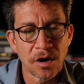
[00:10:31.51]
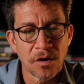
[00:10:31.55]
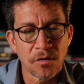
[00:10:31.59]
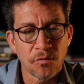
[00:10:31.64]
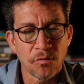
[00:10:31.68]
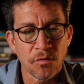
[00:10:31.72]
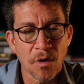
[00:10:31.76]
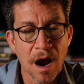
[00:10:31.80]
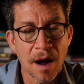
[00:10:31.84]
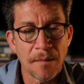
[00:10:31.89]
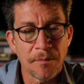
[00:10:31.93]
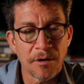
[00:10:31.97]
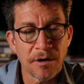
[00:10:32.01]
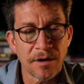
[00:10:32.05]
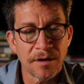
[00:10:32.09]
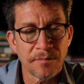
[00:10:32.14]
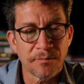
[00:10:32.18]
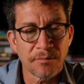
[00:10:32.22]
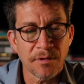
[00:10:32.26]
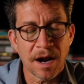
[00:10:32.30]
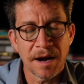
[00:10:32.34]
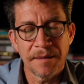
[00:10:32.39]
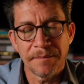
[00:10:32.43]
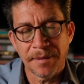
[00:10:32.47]

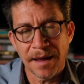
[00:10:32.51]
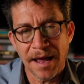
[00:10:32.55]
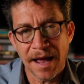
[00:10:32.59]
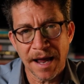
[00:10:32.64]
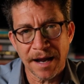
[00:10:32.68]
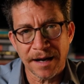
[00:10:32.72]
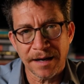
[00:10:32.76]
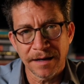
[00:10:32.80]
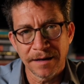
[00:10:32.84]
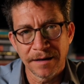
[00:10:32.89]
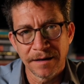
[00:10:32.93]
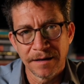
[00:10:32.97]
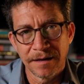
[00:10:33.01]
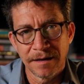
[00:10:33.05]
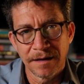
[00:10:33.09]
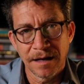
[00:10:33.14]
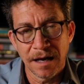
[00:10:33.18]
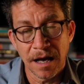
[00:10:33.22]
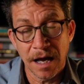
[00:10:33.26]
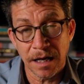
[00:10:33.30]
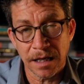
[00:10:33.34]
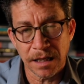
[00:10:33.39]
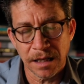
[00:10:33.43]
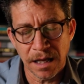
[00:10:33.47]
Robert brought back
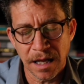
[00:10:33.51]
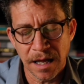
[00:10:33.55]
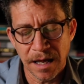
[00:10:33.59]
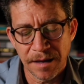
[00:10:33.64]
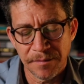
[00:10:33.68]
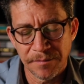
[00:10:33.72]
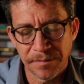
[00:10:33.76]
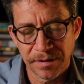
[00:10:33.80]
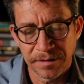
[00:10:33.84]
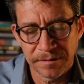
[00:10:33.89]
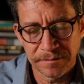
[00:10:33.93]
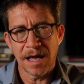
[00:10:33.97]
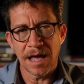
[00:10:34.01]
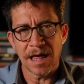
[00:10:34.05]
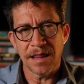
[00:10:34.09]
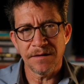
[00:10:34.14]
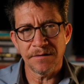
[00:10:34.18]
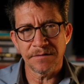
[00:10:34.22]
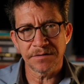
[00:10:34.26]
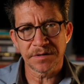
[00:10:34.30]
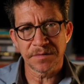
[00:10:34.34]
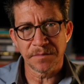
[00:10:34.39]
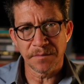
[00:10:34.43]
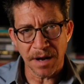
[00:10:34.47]
a club. And
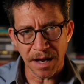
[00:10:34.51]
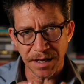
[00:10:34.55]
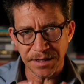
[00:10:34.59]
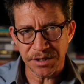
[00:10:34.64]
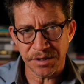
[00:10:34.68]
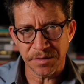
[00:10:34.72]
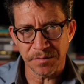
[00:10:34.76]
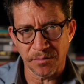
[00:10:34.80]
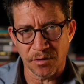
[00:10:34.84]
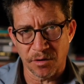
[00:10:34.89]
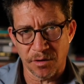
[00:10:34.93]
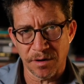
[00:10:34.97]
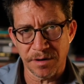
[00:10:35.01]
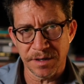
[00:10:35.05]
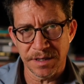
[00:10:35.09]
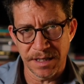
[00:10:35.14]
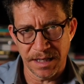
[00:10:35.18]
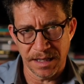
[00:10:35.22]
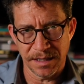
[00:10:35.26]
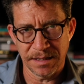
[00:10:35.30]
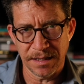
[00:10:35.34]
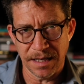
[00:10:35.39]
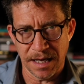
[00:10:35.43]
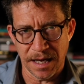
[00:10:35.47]
there's much more
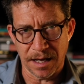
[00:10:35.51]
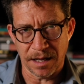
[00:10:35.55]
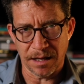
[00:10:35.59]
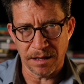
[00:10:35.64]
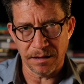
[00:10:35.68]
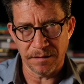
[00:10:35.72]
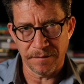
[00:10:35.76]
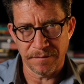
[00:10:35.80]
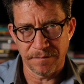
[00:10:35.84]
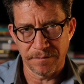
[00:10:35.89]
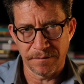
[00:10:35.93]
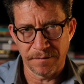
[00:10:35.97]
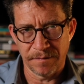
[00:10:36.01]
detail.